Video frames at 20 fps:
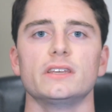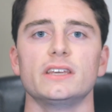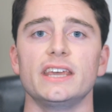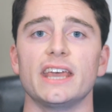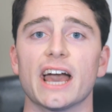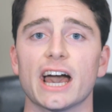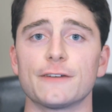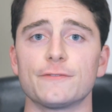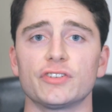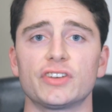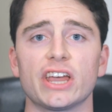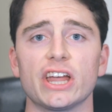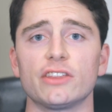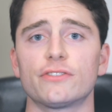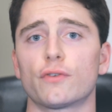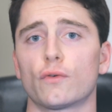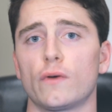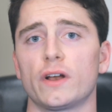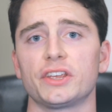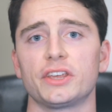He advocates
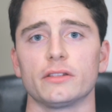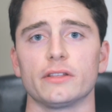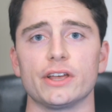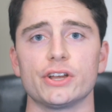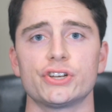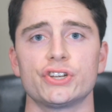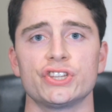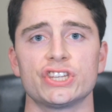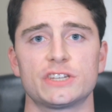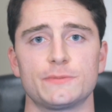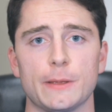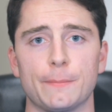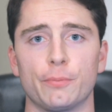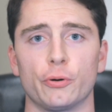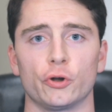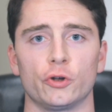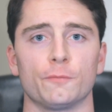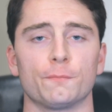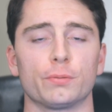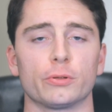for regulations to be
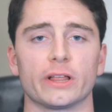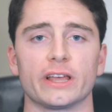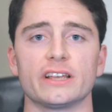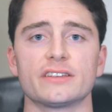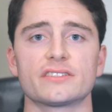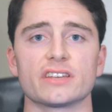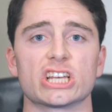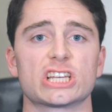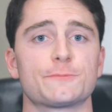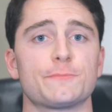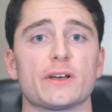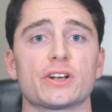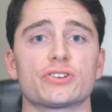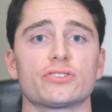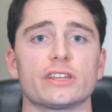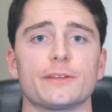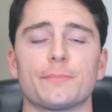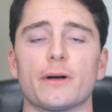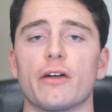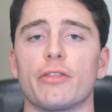put in place,
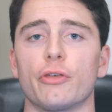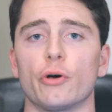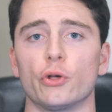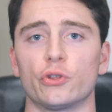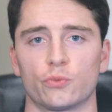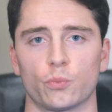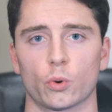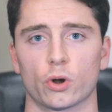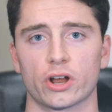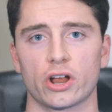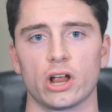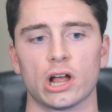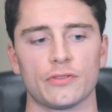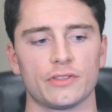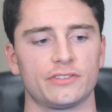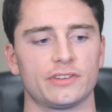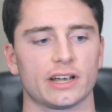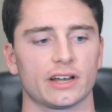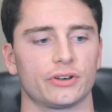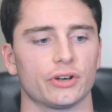especially by those working on the
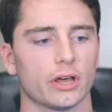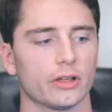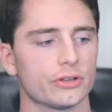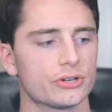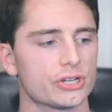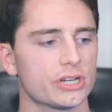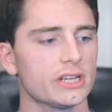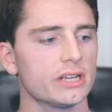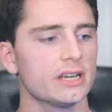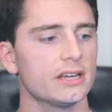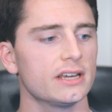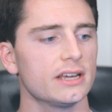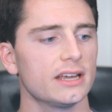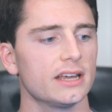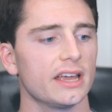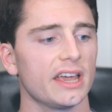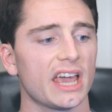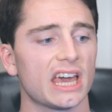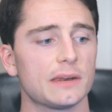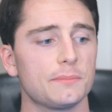technology,
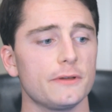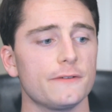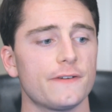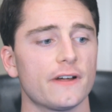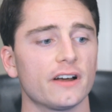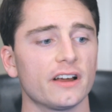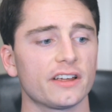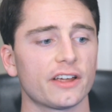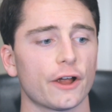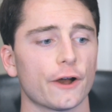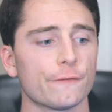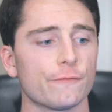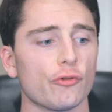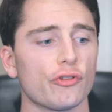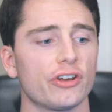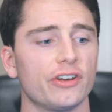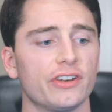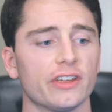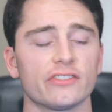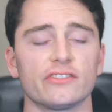and to be very careful
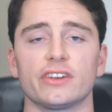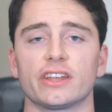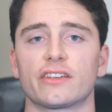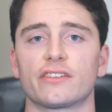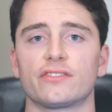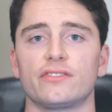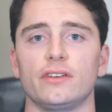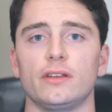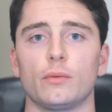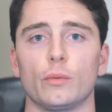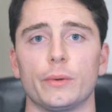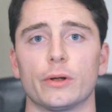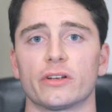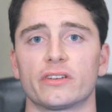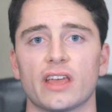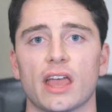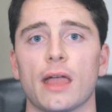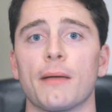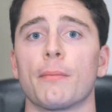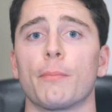that it doesn't exceed what we are
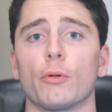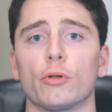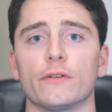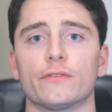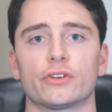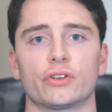capable of